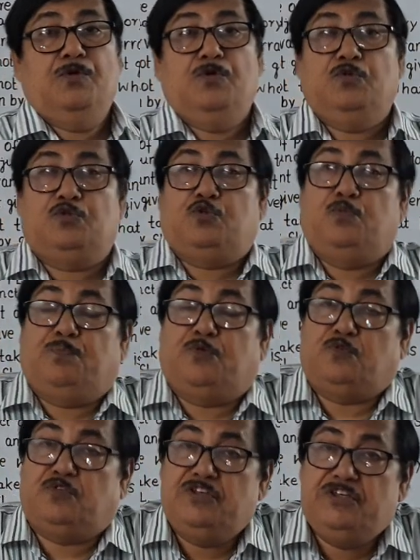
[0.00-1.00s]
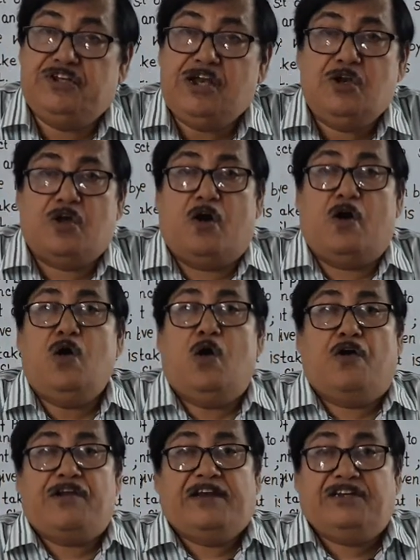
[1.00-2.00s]
So procedural law
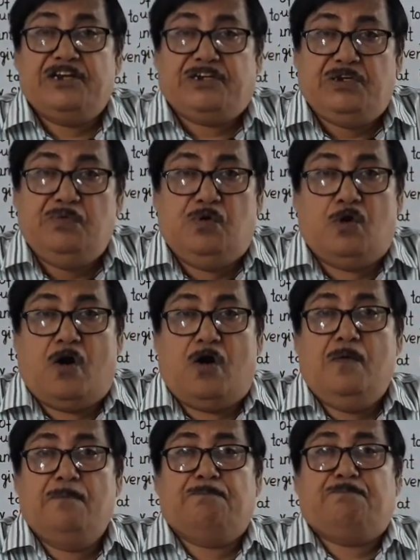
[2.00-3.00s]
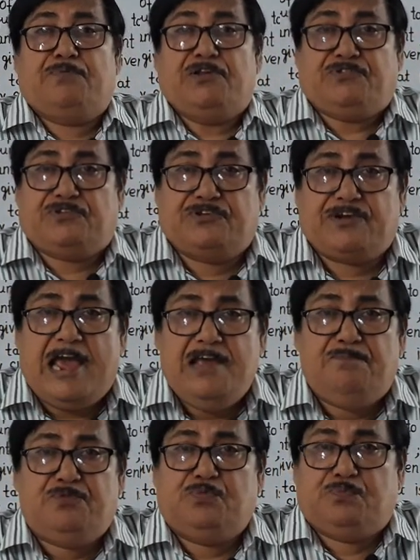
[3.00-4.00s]
or adjective law
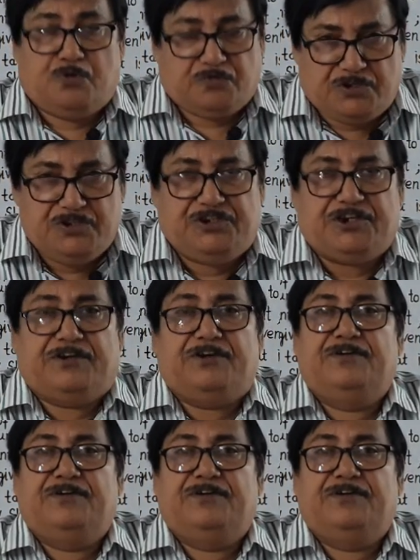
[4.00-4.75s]
prescribes procedure.